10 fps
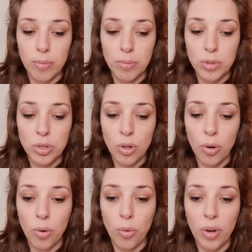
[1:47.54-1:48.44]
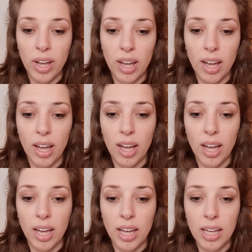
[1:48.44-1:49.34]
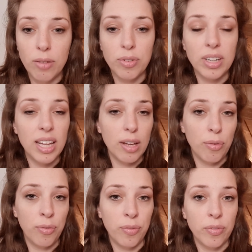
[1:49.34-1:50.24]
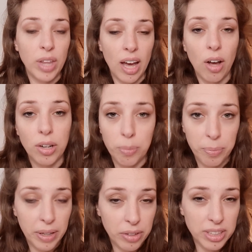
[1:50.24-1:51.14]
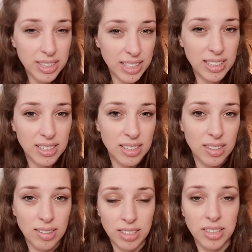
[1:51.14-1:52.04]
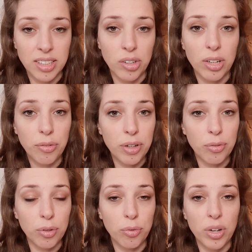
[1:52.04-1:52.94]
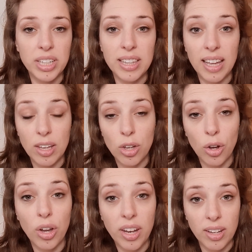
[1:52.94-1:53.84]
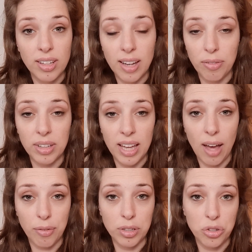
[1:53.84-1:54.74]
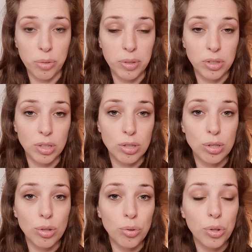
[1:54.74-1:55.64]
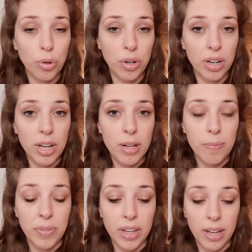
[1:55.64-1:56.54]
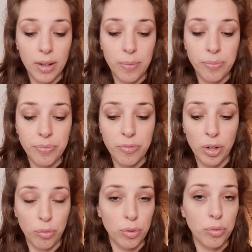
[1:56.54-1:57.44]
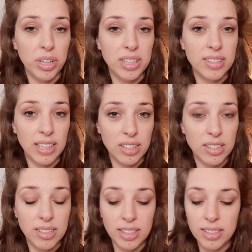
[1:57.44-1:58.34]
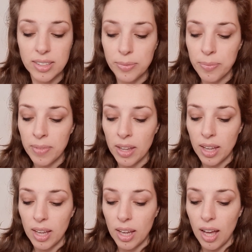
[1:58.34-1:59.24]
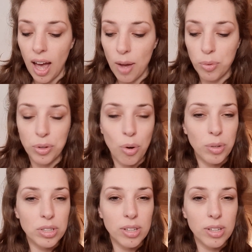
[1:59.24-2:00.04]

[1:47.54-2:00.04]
So even if the other parent isn't necessarily a fearful avoidant, they could definitely have contributed to your fearful avoidant tendencies. I will go into